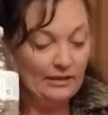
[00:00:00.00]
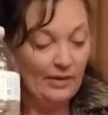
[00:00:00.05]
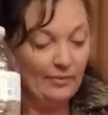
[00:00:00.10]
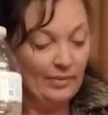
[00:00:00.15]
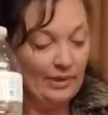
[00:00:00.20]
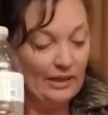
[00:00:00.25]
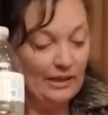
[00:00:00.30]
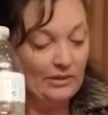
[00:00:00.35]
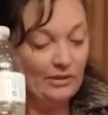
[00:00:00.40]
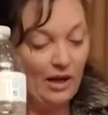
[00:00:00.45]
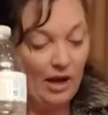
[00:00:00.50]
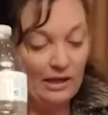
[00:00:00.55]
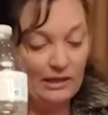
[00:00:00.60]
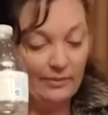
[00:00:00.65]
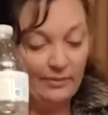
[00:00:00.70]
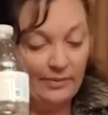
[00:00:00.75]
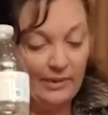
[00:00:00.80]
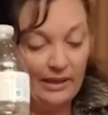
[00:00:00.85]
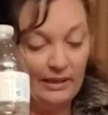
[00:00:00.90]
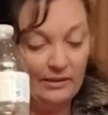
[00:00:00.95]
somebody
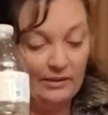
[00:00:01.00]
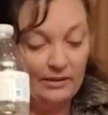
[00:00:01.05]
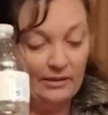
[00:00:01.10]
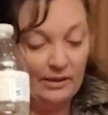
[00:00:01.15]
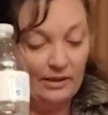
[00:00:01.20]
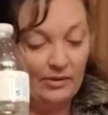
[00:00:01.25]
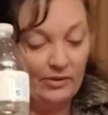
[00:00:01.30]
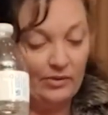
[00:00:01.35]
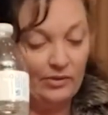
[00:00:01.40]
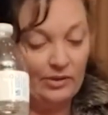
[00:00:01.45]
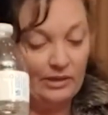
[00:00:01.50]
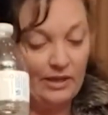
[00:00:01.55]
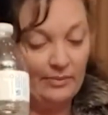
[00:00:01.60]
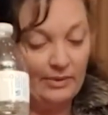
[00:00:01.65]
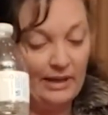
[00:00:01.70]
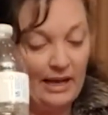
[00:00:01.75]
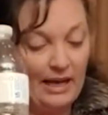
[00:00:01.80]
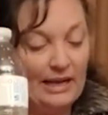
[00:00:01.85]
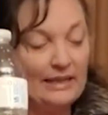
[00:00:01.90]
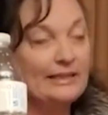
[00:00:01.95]
talked him in that there was
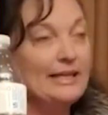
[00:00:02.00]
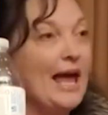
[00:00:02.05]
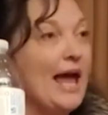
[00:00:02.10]
some kind of